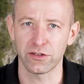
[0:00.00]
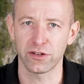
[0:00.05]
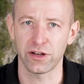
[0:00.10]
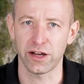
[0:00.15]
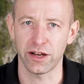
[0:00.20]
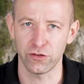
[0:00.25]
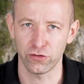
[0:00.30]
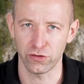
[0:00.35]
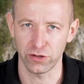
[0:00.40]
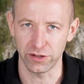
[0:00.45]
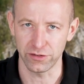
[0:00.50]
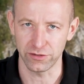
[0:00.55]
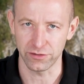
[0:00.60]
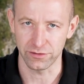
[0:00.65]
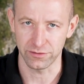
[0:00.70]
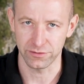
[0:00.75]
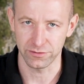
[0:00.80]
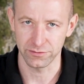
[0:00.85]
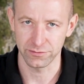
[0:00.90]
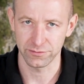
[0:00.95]

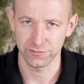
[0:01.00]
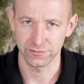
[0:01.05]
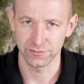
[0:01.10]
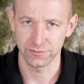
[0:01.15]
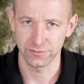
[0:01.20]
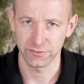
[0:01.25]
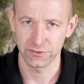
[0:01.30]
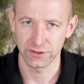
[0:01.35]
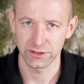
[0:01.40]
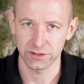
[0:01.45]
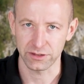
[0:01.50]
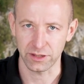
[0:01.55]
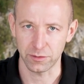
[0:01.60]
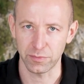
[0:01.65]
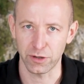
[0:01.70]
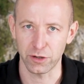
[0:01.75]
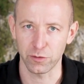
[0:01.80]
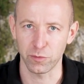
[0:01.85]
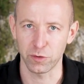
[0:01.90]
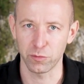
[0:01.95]

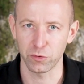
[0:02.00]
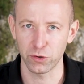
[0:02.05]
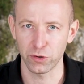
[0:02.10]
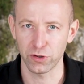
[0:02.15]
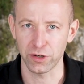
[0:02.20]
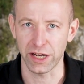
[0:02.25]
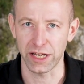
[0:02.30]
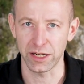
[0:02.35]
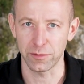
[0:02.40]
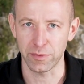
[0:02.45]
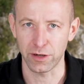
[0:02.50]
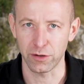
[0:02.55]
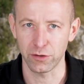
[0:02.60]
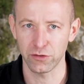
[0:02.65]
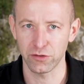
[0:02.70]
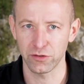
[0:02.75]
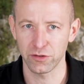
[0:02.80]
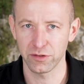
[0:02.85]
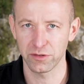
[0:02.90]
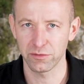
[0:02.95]
10764, you can no longer
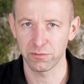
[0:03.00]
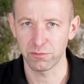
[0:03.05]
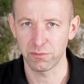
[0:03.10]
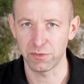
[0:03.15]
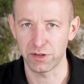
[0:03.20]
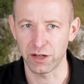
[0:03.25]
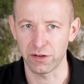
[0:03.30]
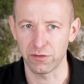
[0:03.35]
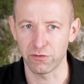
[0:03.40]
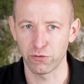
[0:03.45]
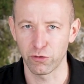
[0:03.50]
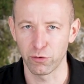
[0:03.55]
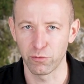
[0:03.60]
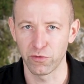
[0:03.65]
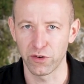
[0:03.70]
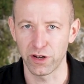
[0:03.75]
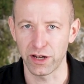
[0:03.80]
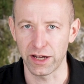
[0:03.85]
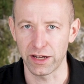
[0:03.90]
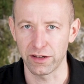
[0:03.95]
connect a mouse with the
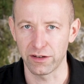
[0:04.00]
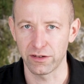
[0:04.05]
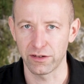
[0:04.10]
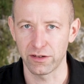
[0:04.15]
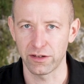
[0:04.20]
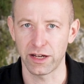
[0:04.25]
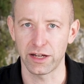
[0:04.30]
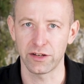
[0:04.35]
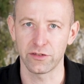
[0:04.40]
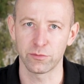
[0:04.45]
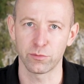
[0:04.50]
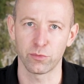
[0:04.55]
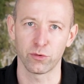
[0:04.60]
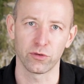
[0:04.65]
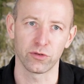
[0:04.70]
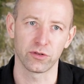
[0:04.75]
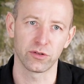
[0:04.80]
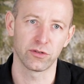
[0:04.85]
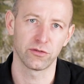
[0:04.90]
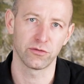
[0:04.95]
latest update to the
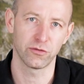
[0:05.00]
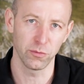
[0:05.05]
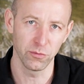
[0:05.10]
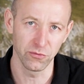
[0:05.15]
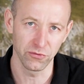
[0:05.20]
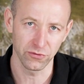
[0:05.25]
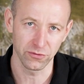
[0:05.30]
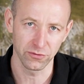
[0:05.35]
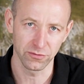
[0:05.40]
master.